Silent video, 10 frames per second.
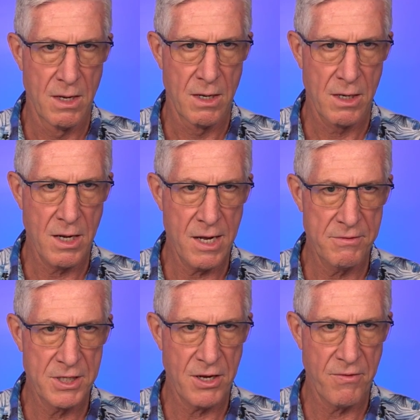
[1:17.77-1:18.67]
God of
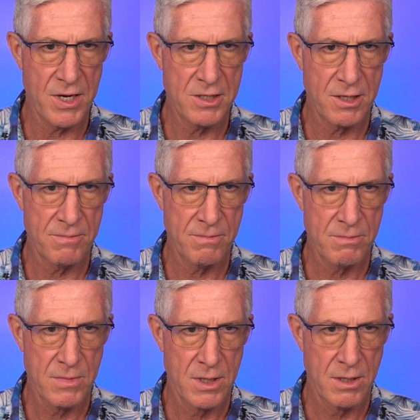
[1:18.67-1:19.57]
salvation,
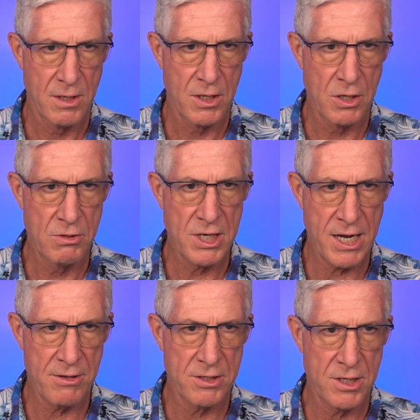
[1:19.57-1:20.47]
you
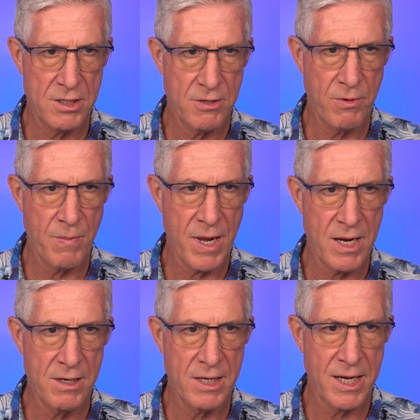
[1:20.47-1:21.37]
challenge us to
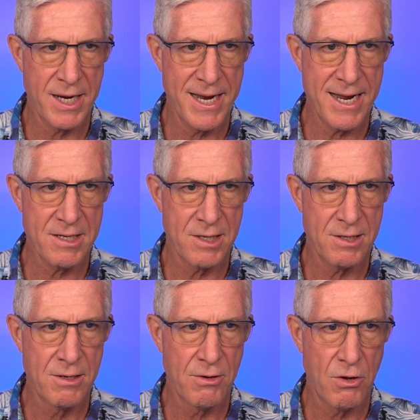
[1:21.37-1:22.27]
remain connected
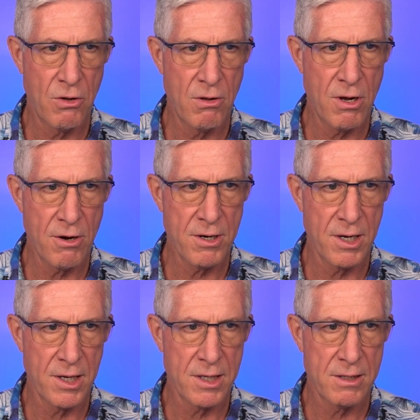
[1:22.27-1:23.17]

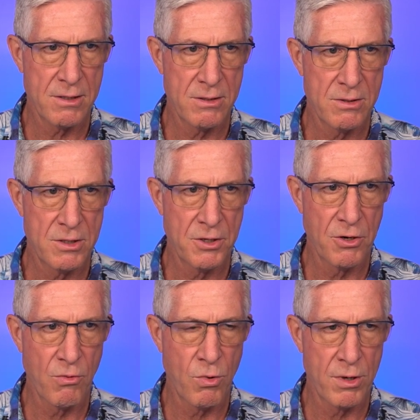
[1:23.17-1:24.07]
wholeheartedly to your
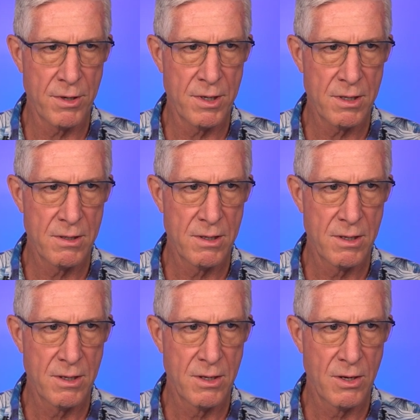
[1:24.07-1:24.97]
word,
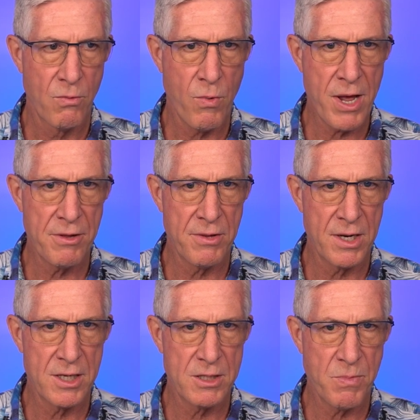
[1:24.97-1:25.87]
rather than
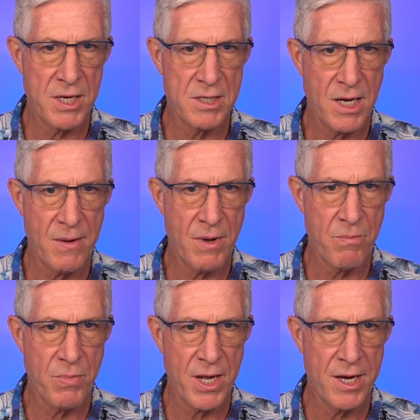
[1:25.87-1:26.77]
to spend time on
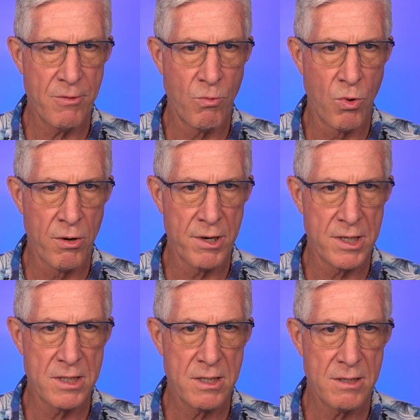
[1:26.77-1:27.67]
petty
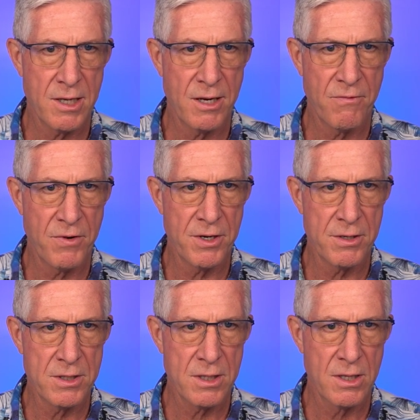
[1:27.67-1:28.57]
worries and
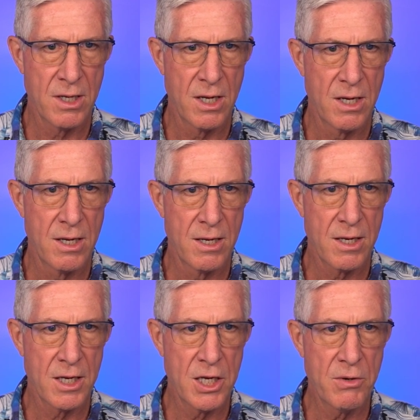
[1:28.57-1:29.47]
fears.
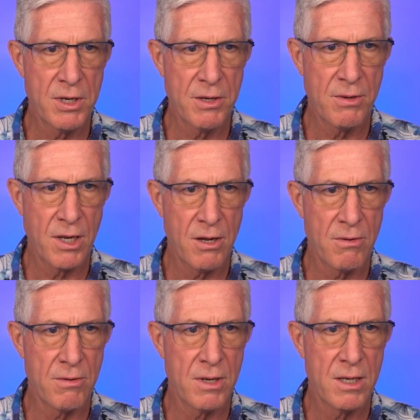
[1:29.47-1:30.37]
You and you
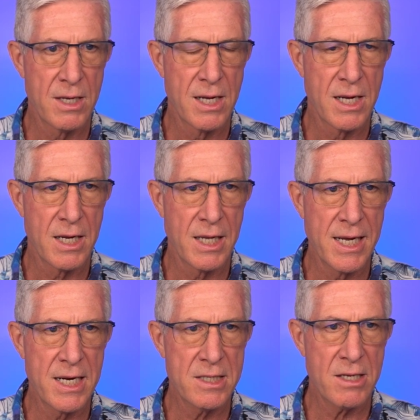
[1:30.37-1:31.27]
alone lead
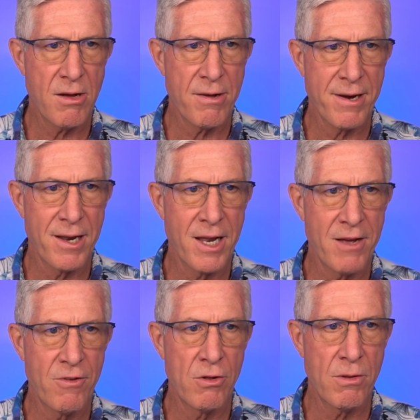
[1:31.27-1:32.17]
us on a
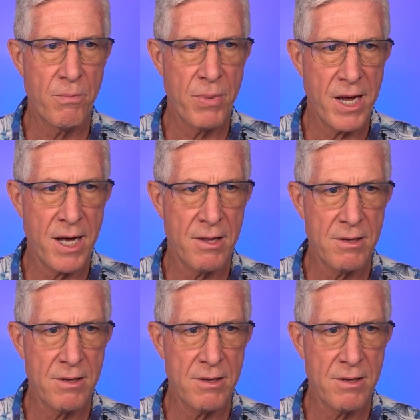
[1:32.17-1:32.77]
level path.